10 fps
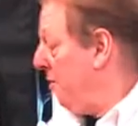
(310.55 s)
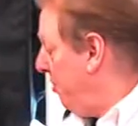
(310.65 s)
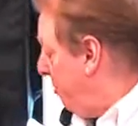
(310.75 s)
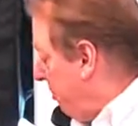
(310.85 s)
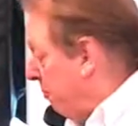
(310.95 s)

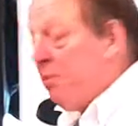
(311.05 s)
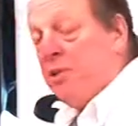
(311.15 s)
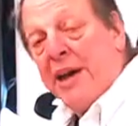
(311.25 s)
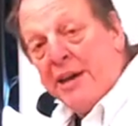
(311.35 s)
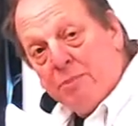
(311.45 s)
The
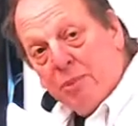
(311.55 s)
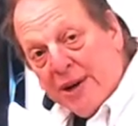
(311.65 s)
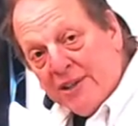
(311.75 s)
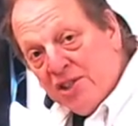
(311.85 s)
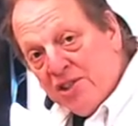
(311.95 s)
plant
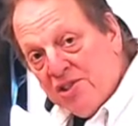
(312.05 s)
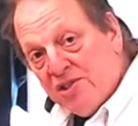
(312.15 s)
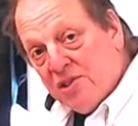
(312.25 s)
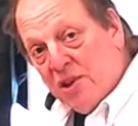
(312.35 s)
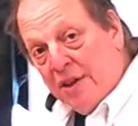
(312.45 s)
branches
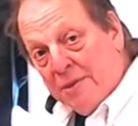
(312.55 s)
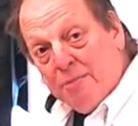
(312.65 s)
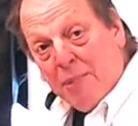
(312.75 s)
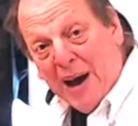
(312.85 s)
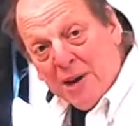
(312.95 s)
on the
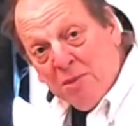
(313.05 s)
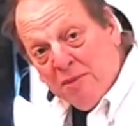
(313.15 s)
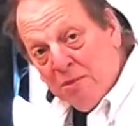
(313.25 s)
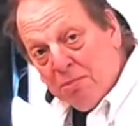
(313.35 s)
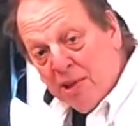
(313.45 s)
bottom of
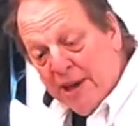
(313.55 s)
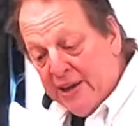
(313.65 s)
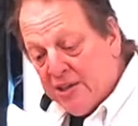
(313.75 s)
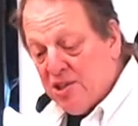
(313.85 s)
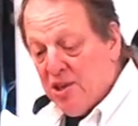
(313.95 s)
the
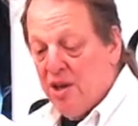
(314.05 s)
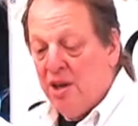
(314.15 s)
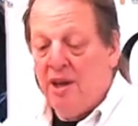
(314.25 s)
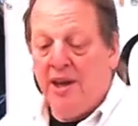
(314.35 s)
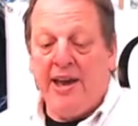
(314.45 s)
plant
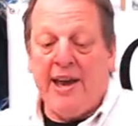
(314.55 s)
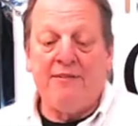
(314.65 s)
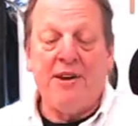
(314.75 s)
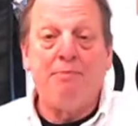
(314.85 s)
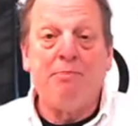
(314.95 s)
have
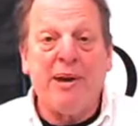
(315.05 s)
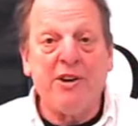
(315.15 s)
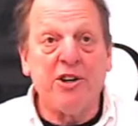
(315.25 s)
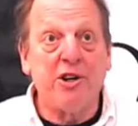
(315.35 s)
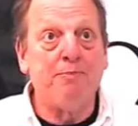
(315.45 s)
a
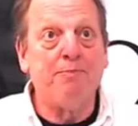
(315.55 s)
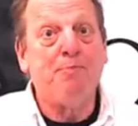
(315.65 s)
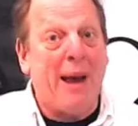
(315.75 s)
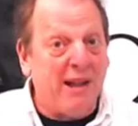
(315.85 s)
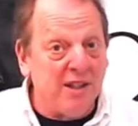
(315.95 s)
better
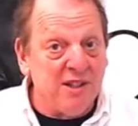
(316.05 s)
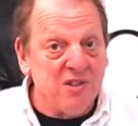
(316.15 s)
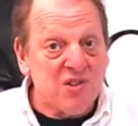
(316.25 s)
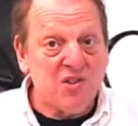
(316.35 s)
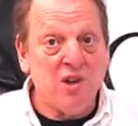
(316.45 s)

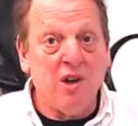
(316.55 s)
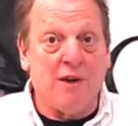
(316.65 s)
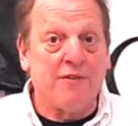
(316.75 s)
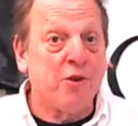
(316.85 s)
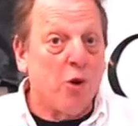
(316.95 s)
balance of
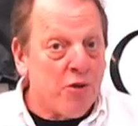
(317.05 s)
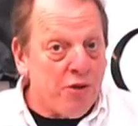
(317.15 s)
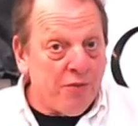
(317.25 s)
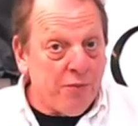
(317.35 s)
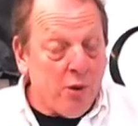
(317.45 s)

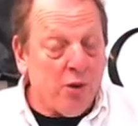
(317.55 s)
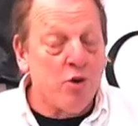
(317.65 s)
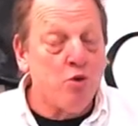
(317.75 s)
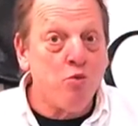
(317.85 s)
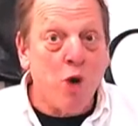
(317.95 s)

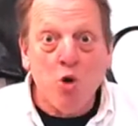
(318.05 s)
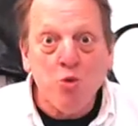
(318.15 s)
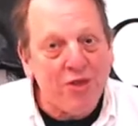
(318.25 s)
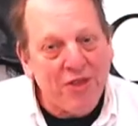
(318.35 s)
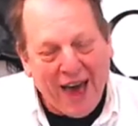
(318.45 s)

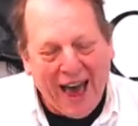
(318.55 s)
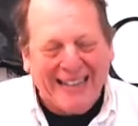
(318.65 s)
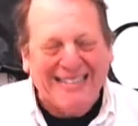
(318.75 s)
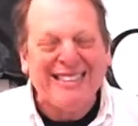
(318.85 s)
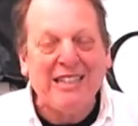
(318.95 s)
growth
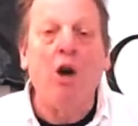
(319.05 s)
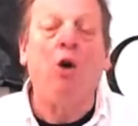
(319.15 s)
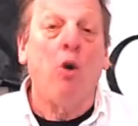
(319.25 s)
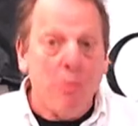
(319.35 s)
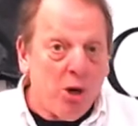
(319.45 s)

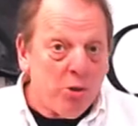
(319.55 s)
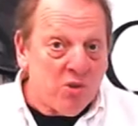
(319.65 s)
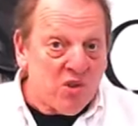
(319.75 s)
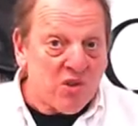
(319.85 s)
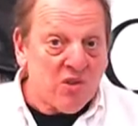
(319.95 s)

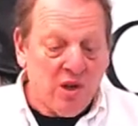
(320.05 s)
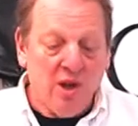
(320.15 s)
hormones